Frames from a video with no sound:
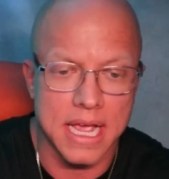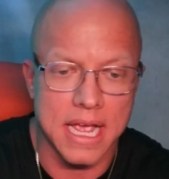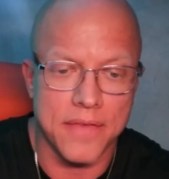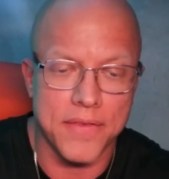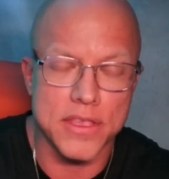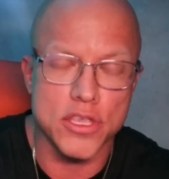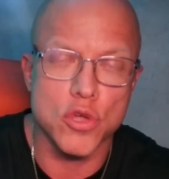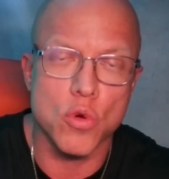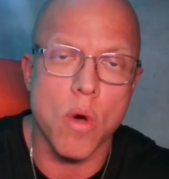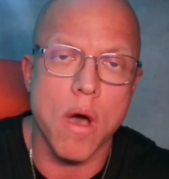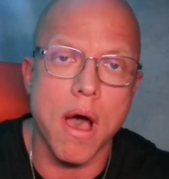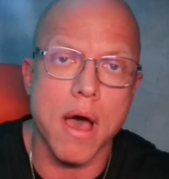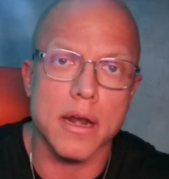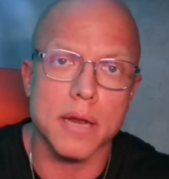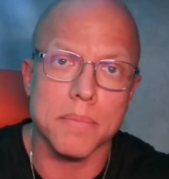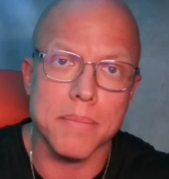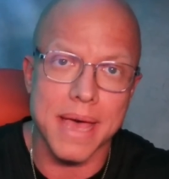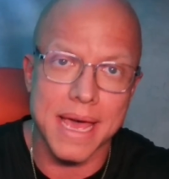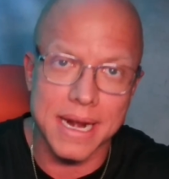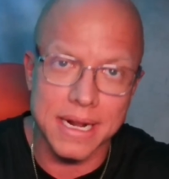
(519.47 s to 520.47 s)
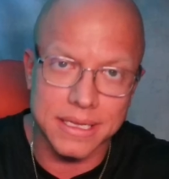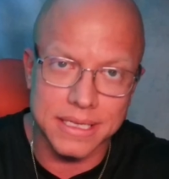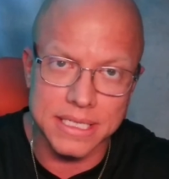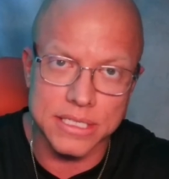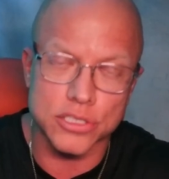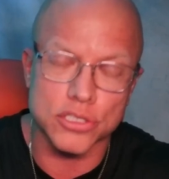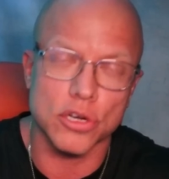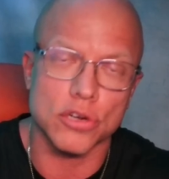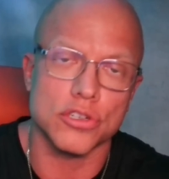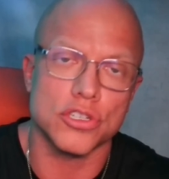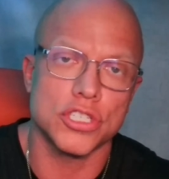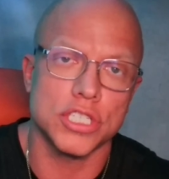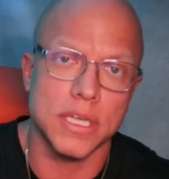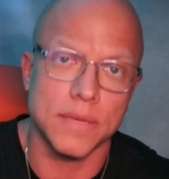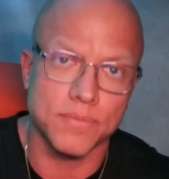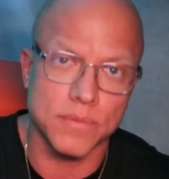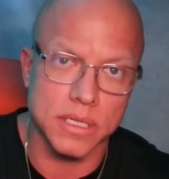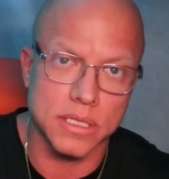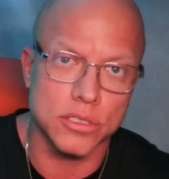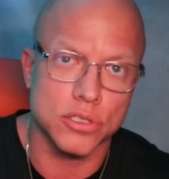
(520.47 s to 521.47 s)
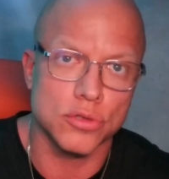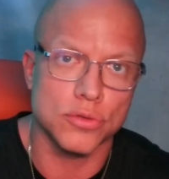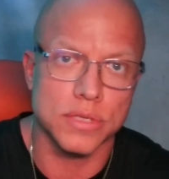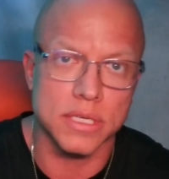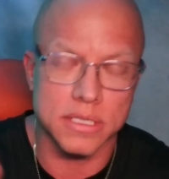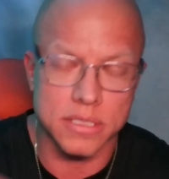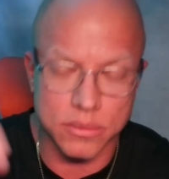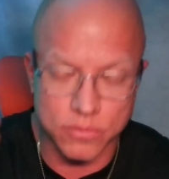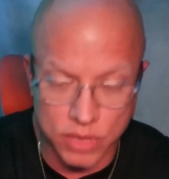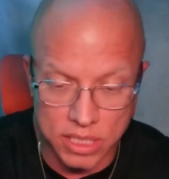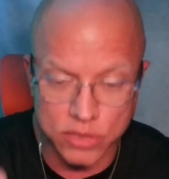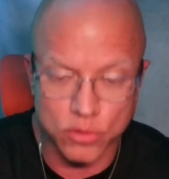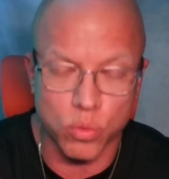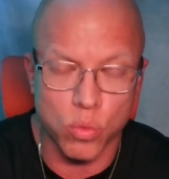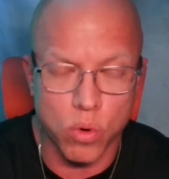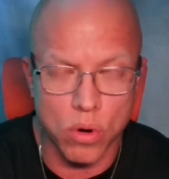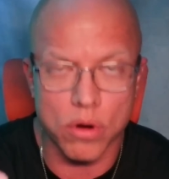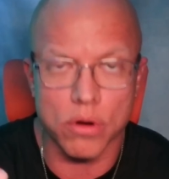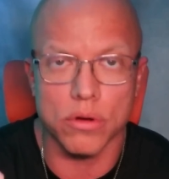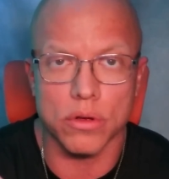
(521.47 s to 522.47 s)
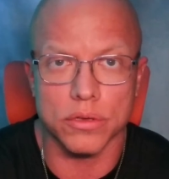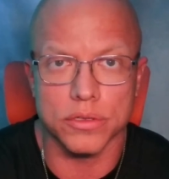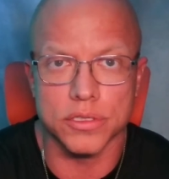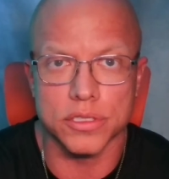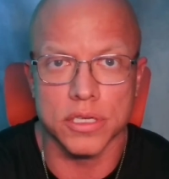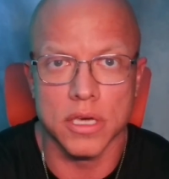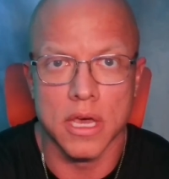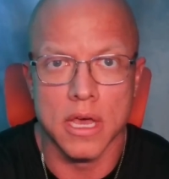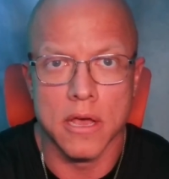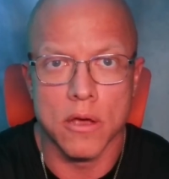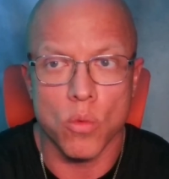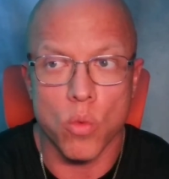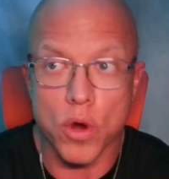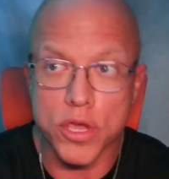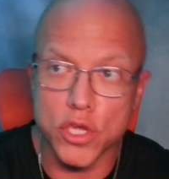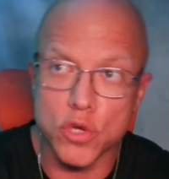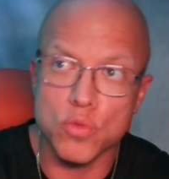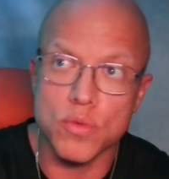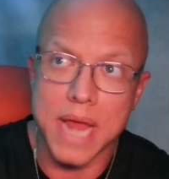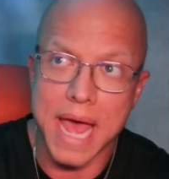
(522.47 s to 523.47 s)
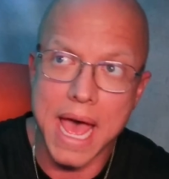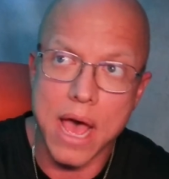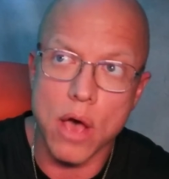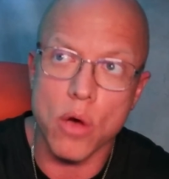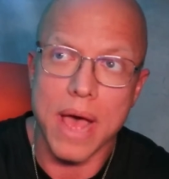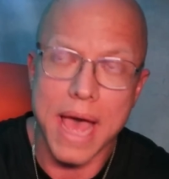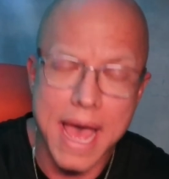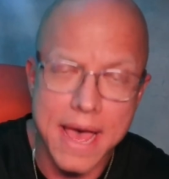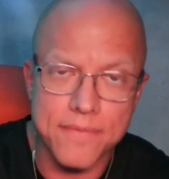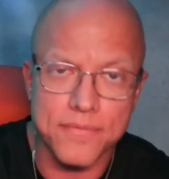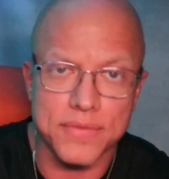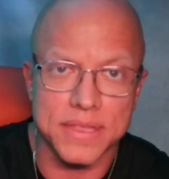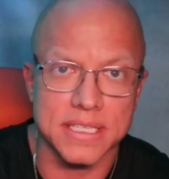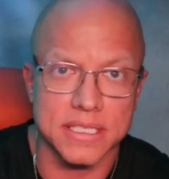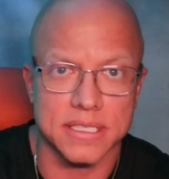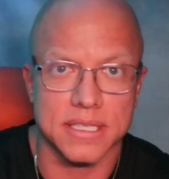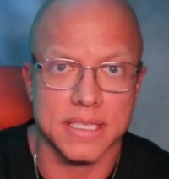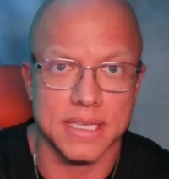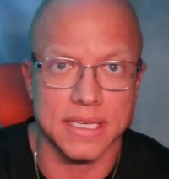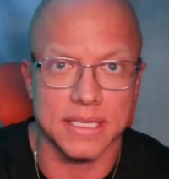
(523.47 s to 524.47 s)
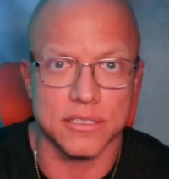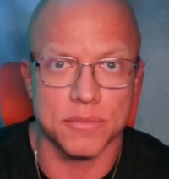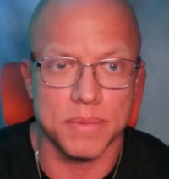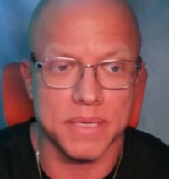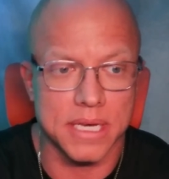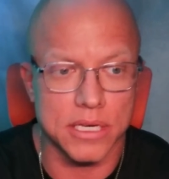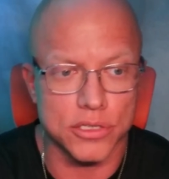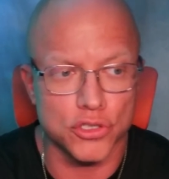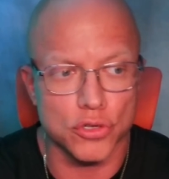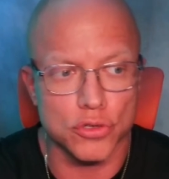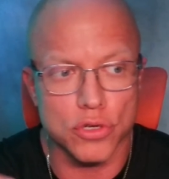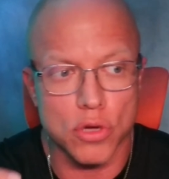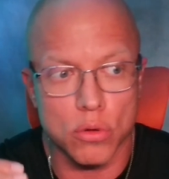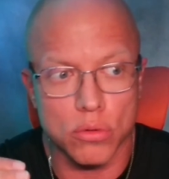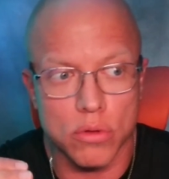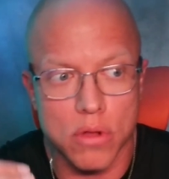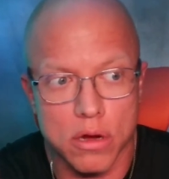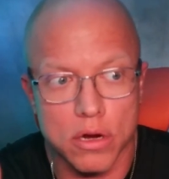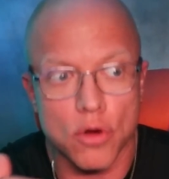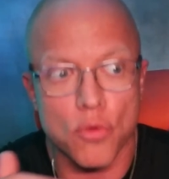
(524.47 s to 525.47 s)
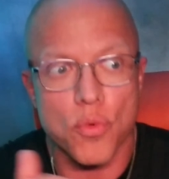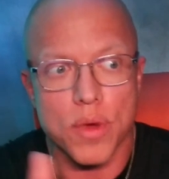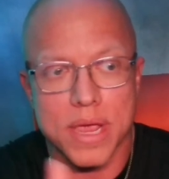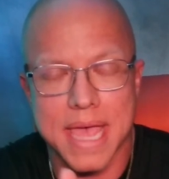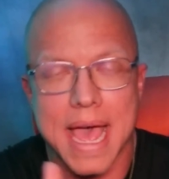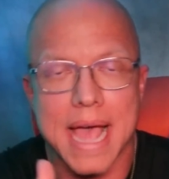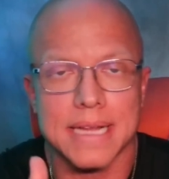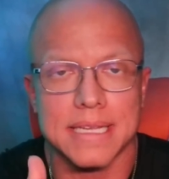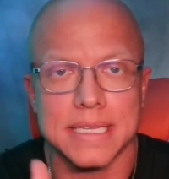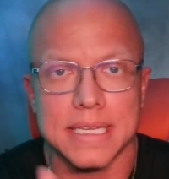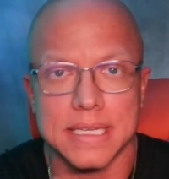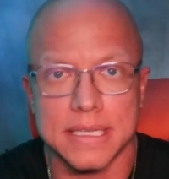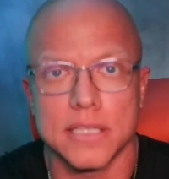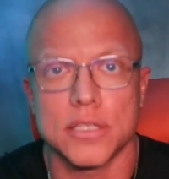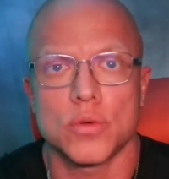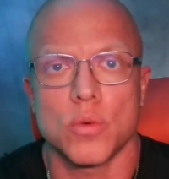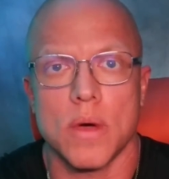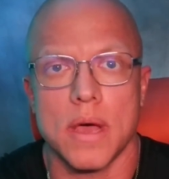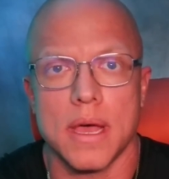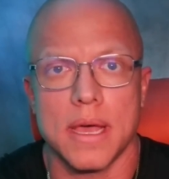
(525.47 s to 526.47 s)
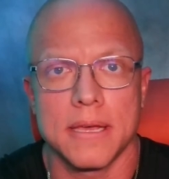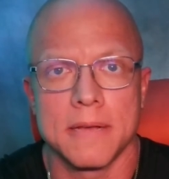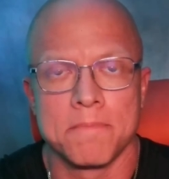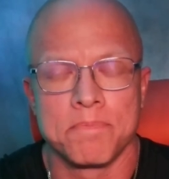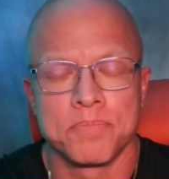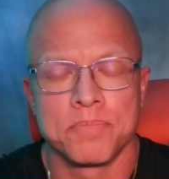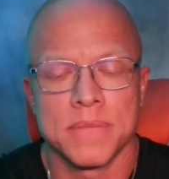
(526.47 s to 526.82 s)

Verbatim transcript: And then you automatically start shifting to these, these worlds where you now have these things because you're no longer reacting this way.